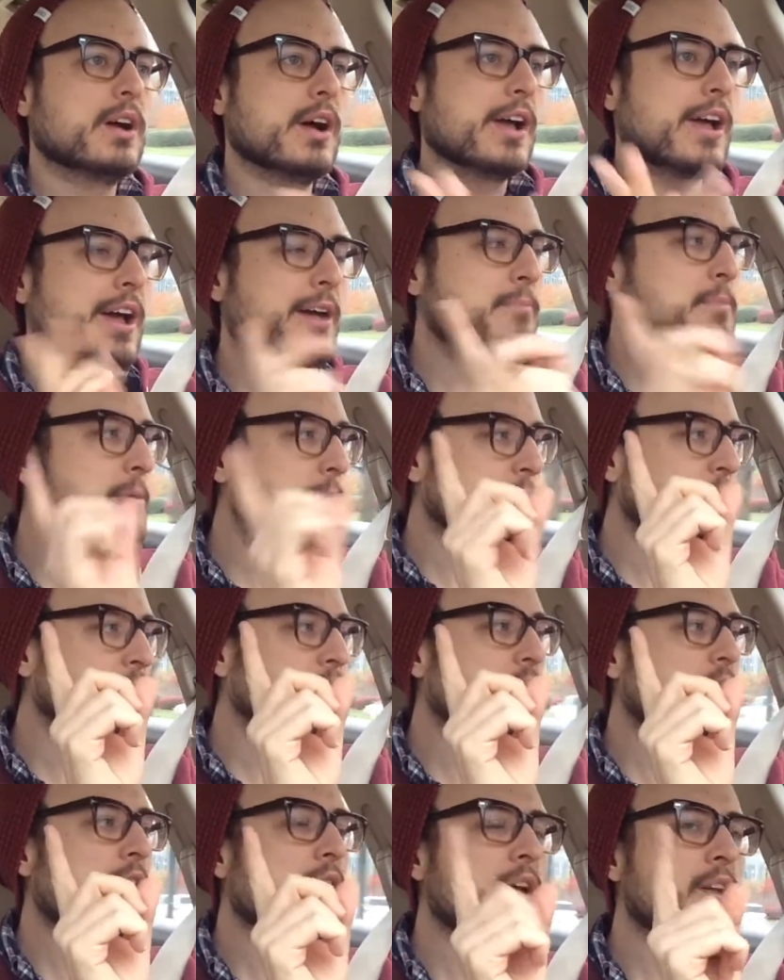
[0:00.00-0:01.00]
I had my
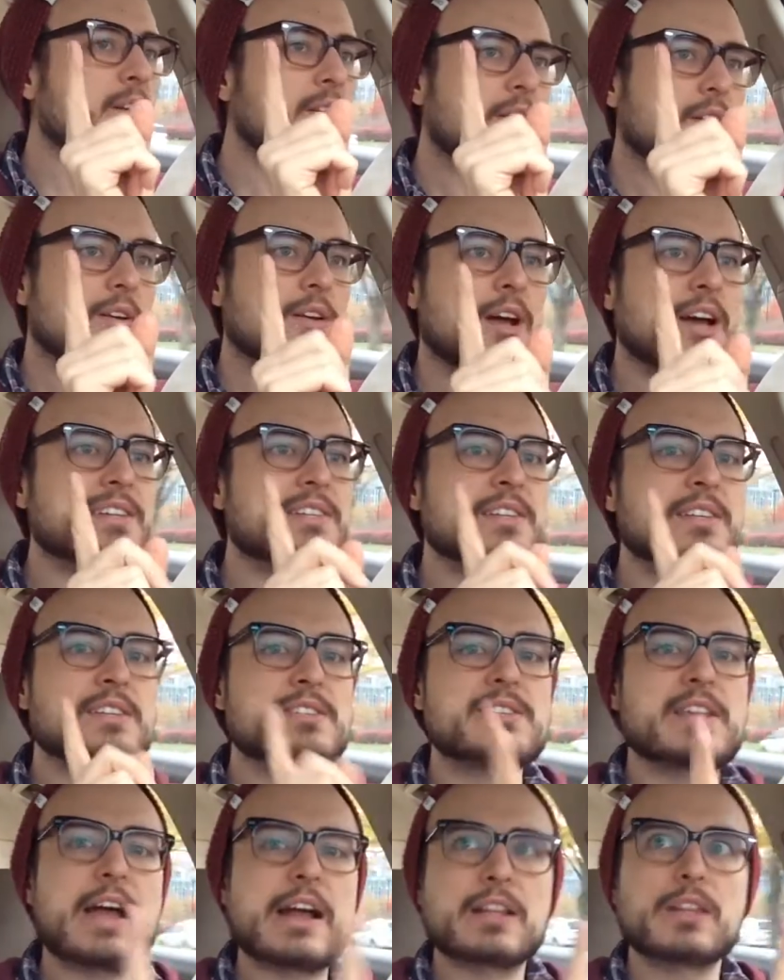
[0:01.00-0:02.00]
blinker on, I did
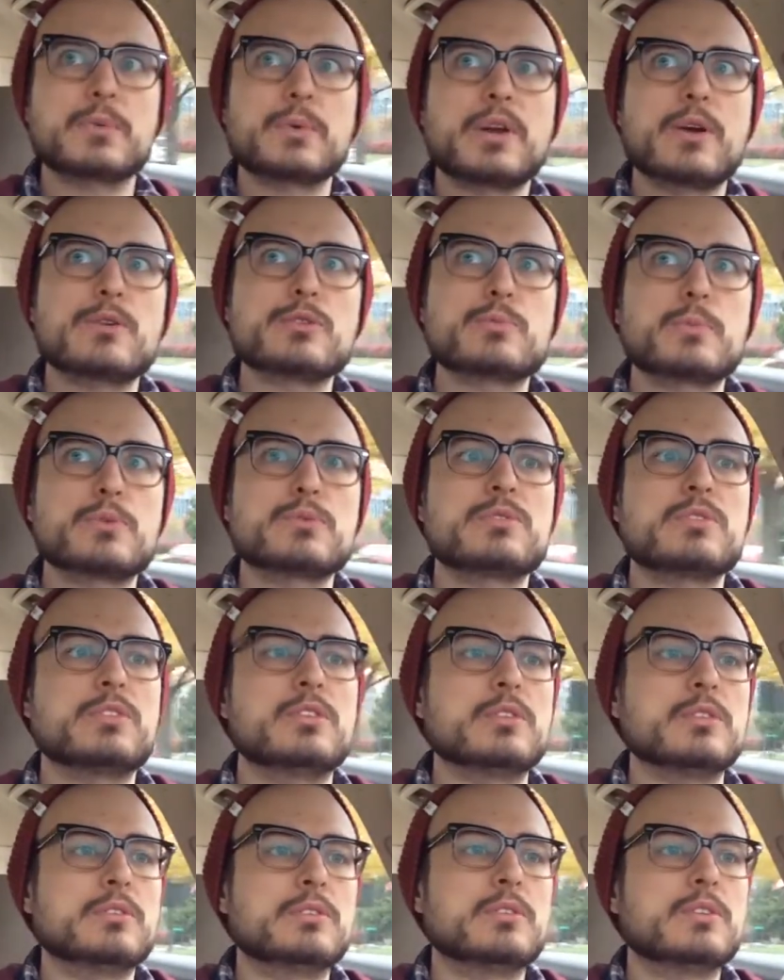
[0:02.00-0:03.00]
exactly what I was supposed to
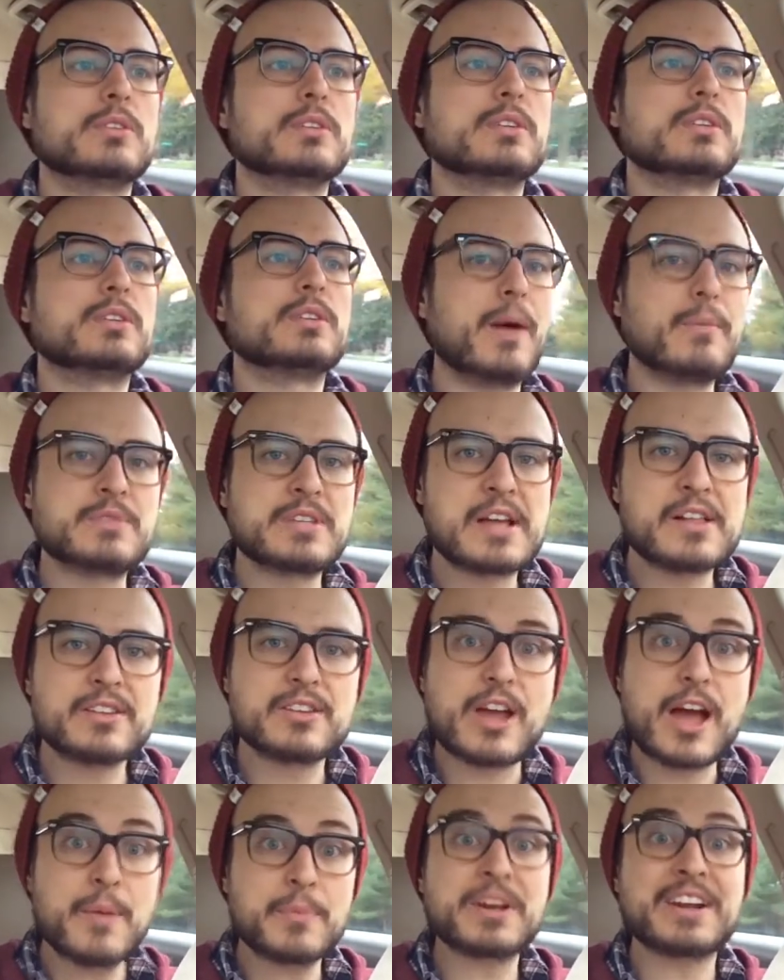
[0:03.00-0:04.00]
do. I'm
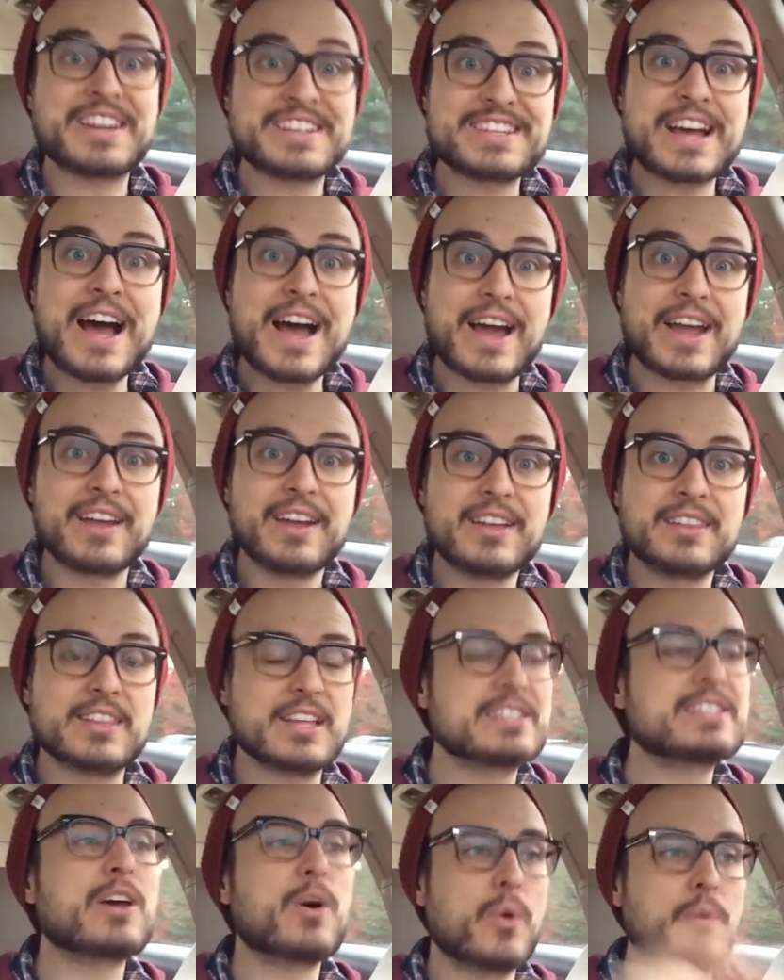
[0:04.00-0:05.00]
telling you, I'm gonna die.
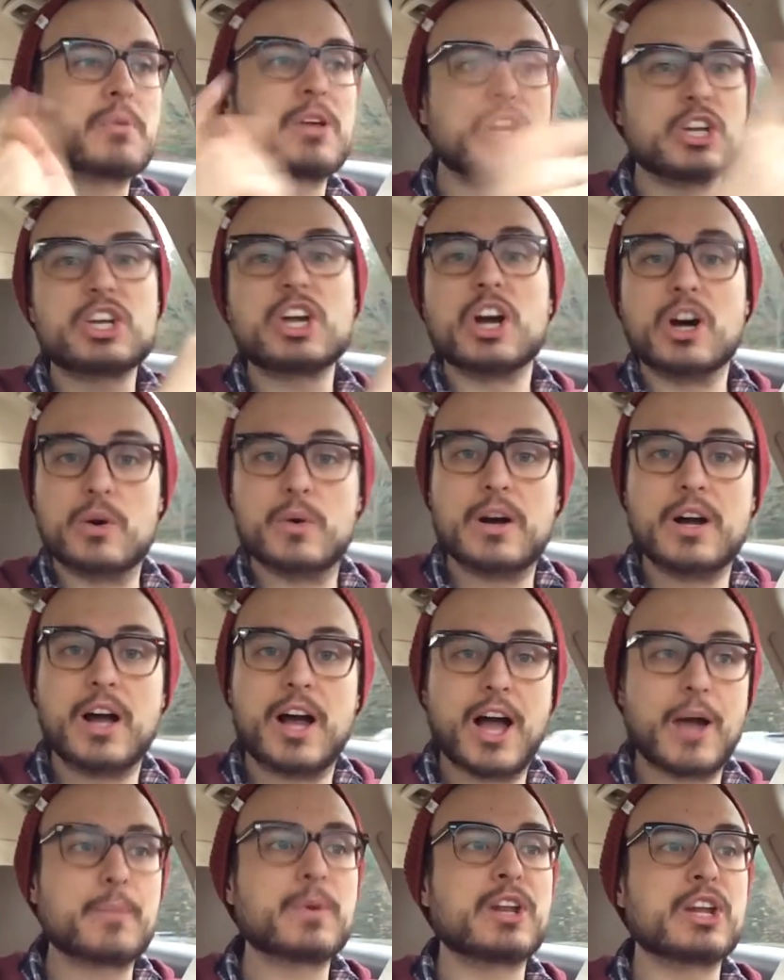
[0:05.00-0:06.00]
That's how I'm gonna go.
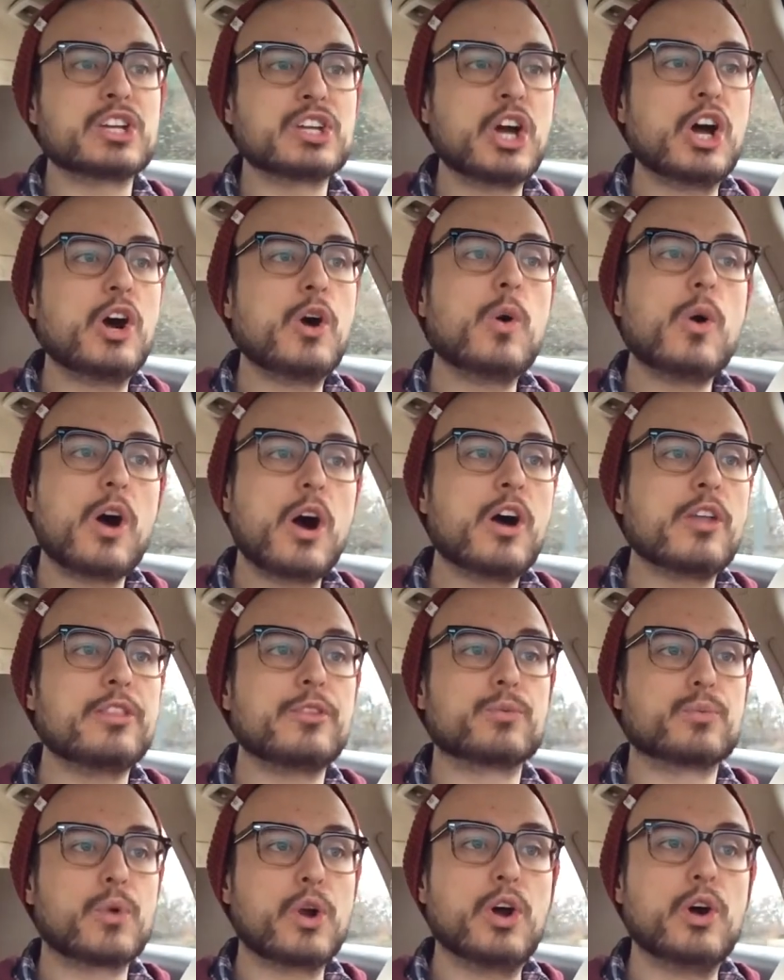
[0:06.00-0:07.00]
I'm gonna go
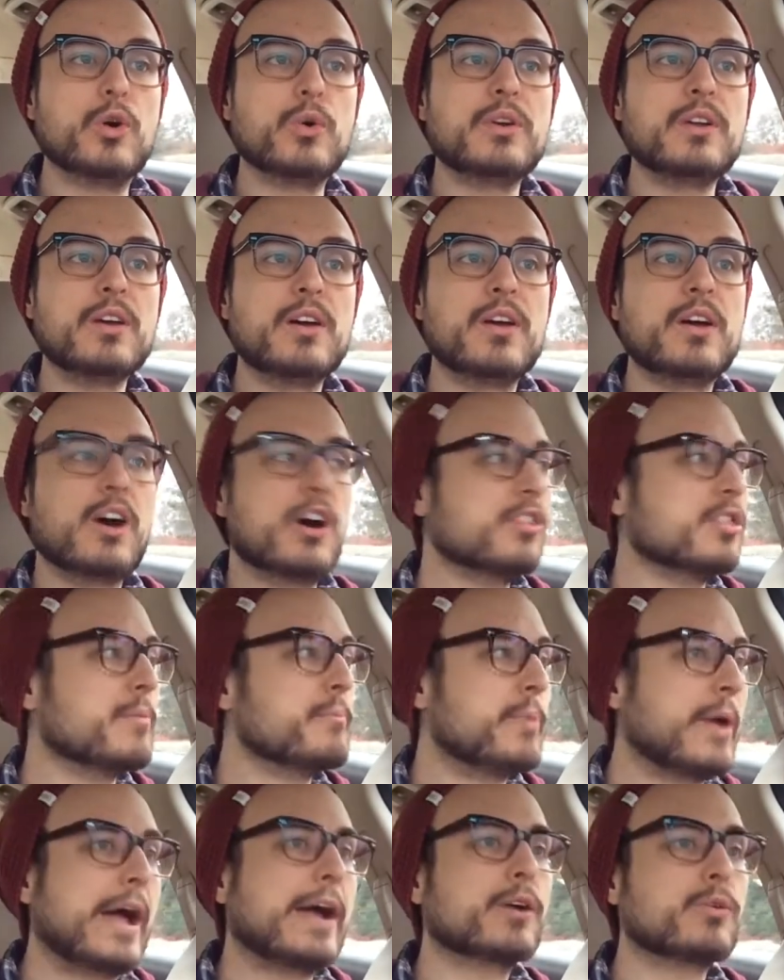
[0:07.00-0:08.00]
on the road, on
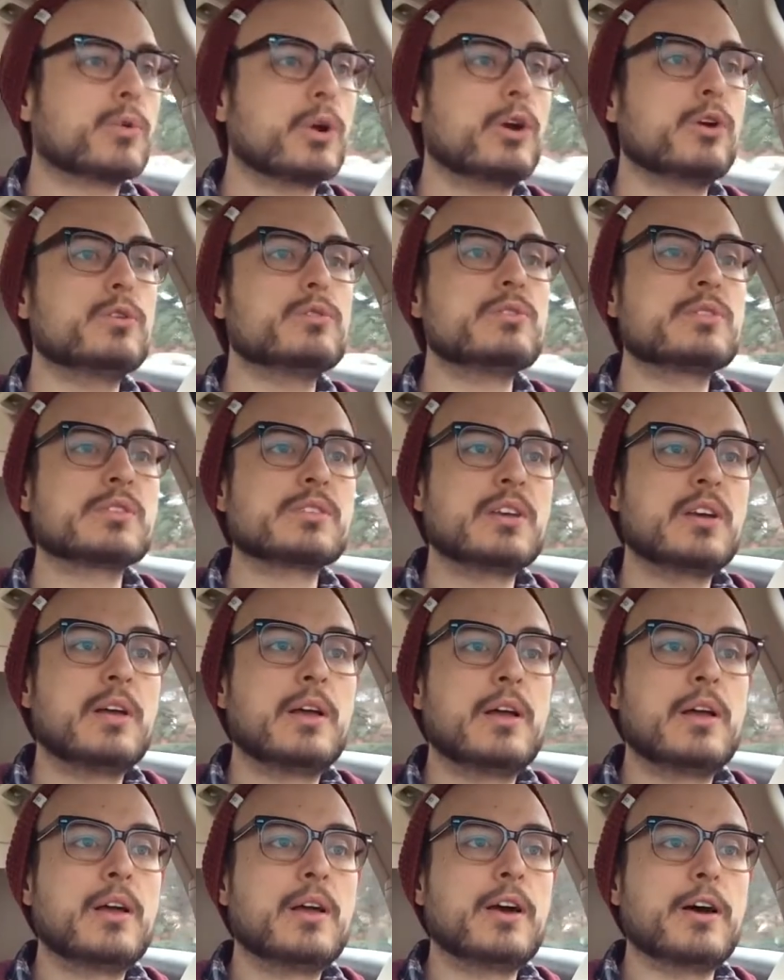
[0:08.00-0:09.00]
the back roads
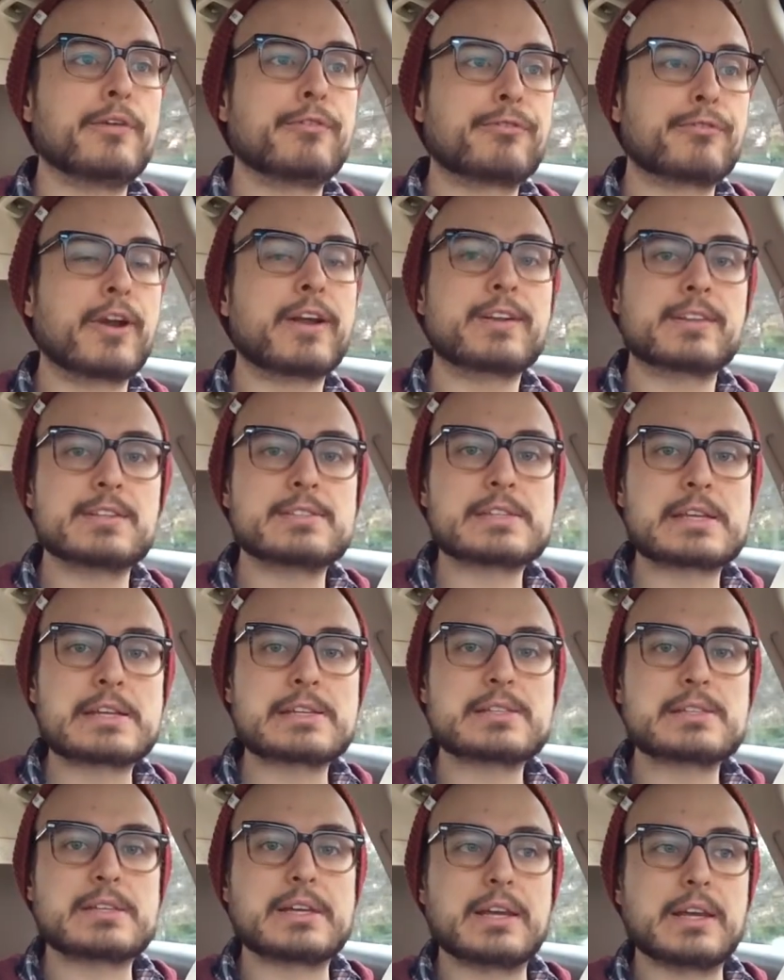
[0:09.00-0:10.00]
of Franklin,
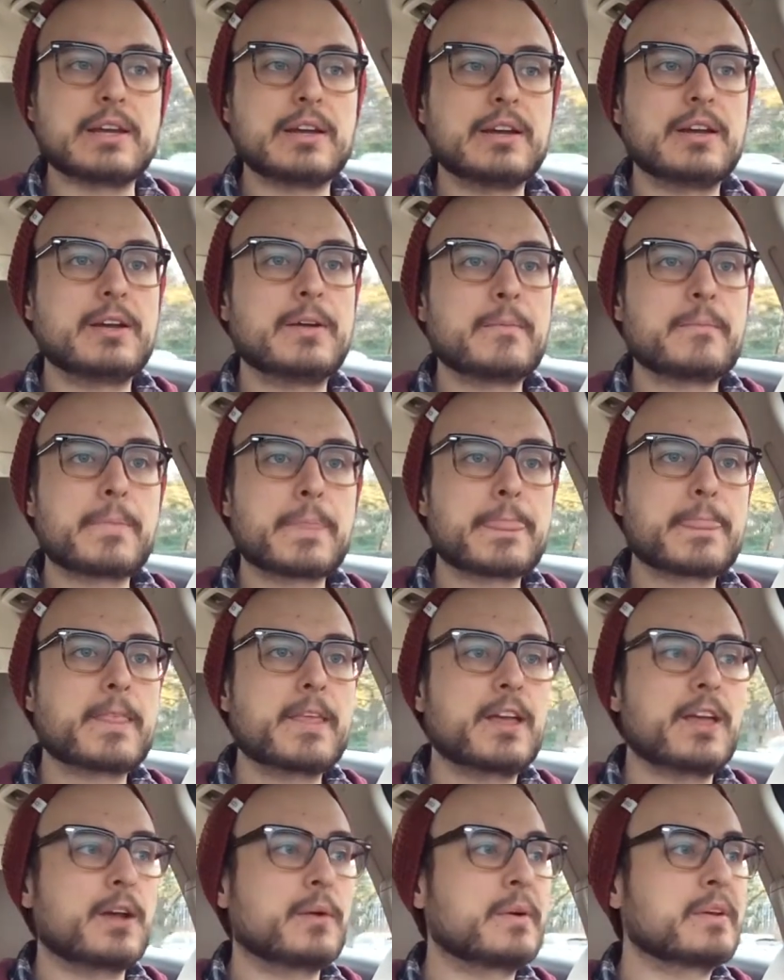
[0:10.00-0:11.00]
Tennessee.
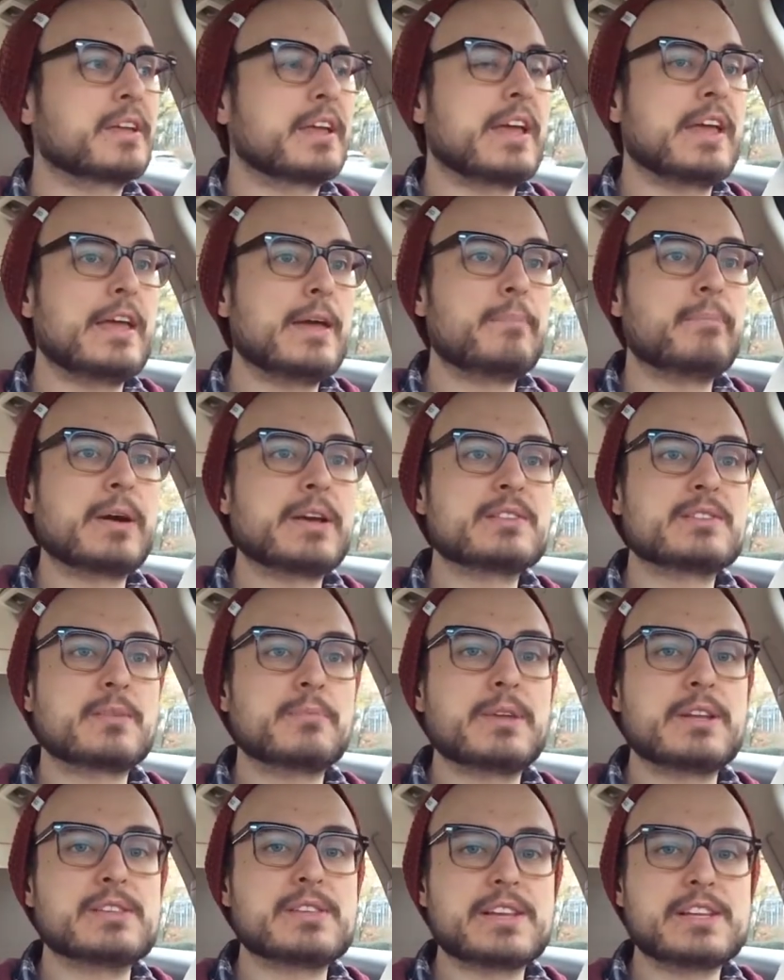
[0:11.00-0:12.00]
And I'm gonna get hit by
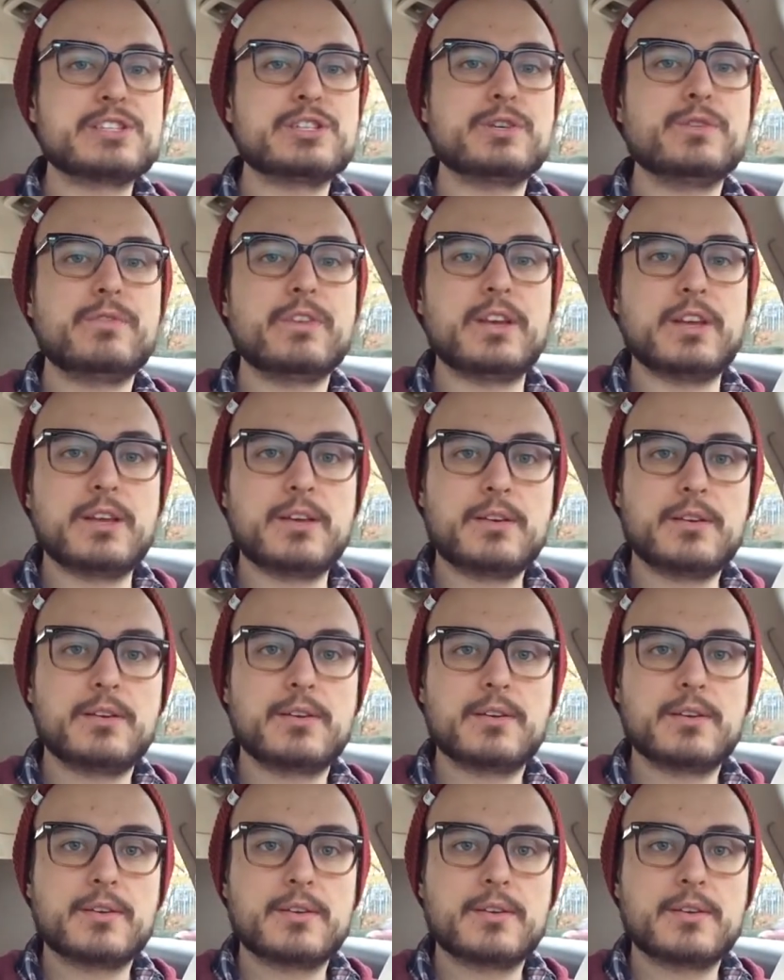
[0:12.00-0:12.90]
somebody's SUV.